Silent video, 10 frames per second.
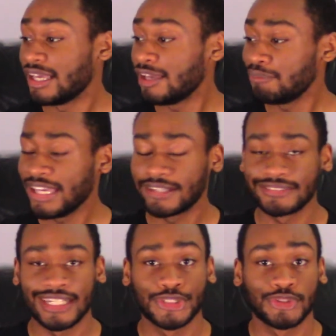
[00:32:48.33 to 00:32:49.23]
It may go
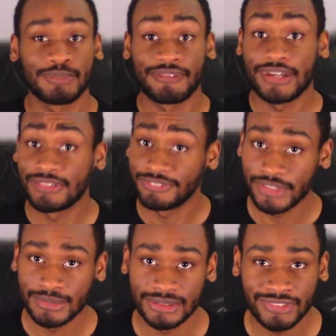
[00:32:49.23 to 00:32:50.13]
down as one of my favorite
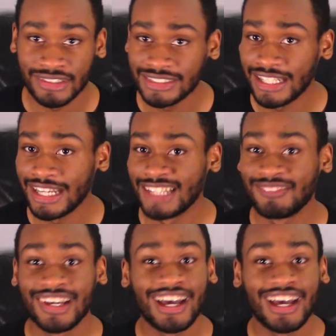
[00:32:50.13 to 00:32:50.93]
films of all time.